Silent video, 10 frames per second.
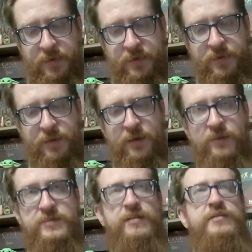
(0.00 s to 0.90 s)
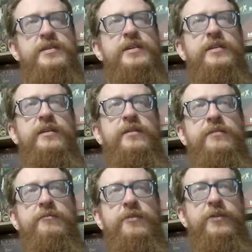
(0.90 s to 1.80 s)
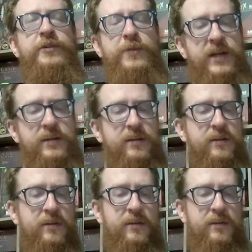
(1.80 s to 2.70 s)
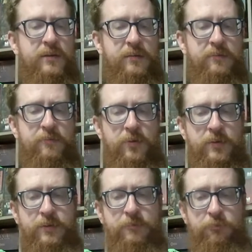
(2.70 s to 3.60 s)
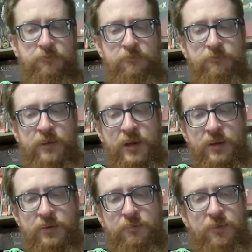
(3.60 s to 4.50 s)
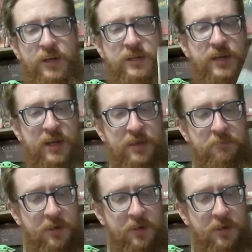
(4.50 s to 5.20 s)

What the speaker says: They also did Roll and Write, the Roll and Write game.